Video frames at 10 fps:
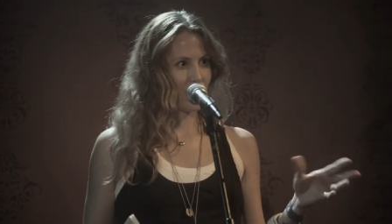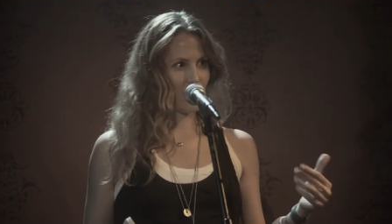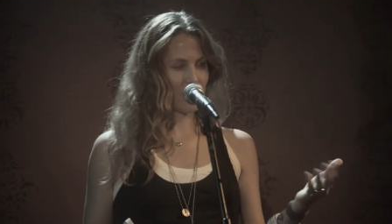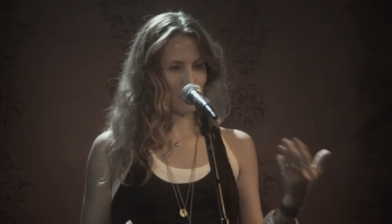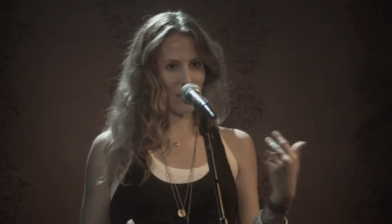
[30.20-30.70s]

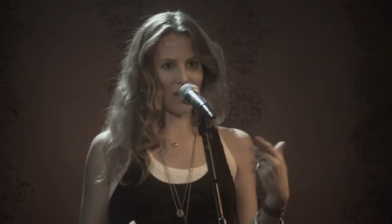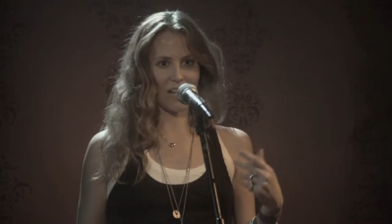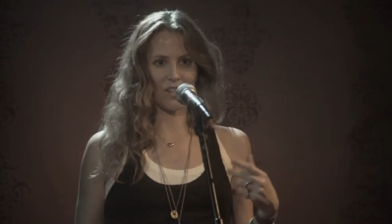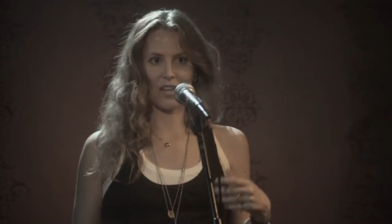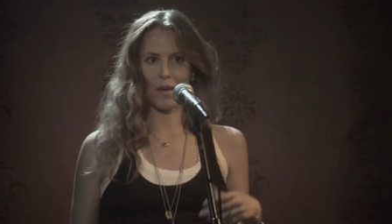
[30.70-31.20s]
convinced me that
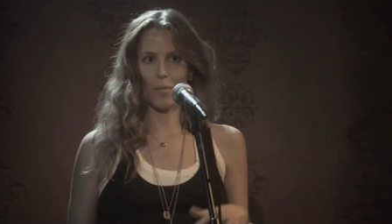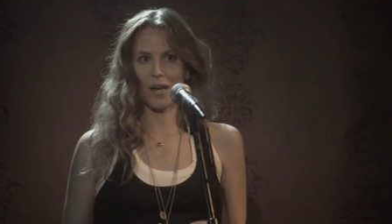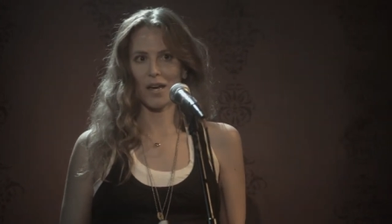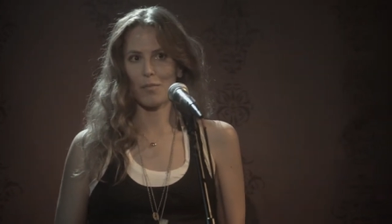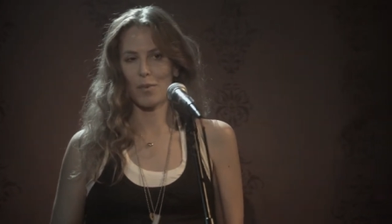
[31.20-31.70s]
I should get
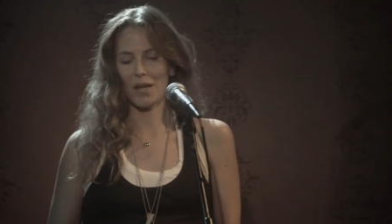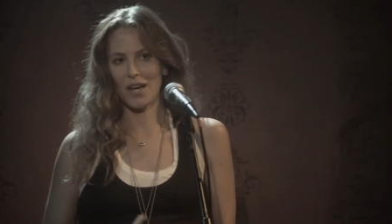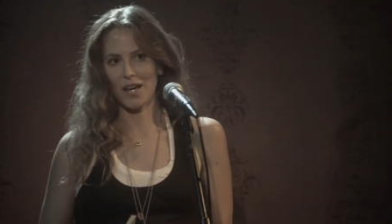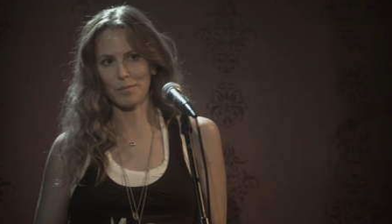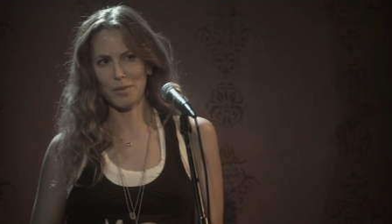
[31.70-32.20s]
back up and
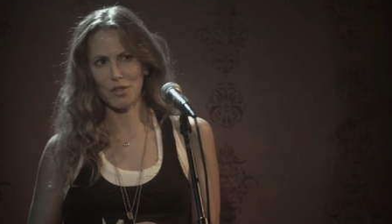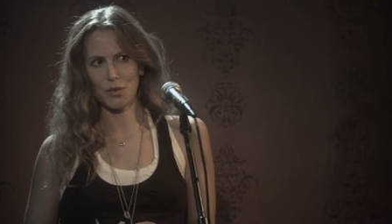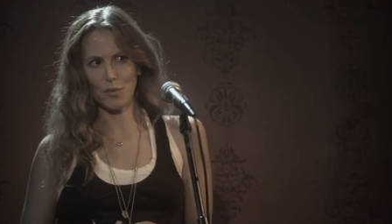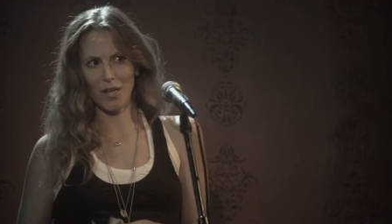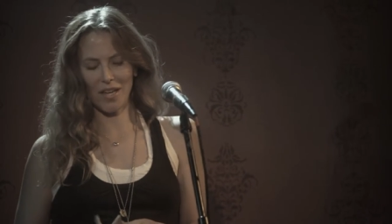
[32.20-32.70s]
um, do
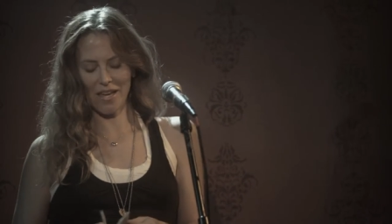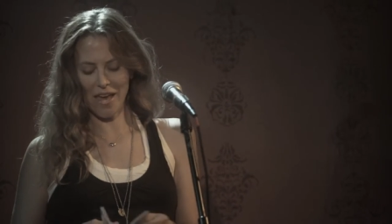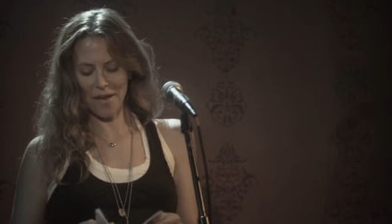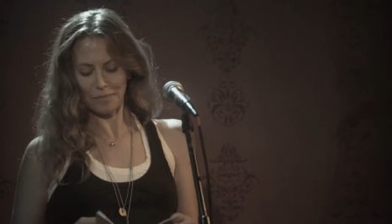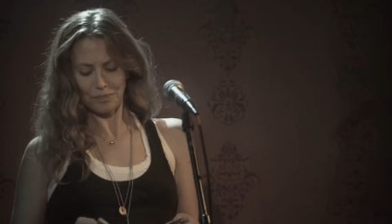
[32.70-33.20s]
some reading
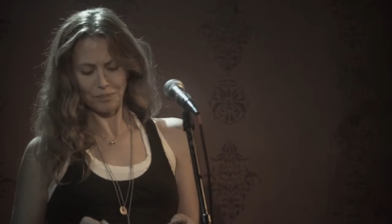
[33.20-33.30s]
again.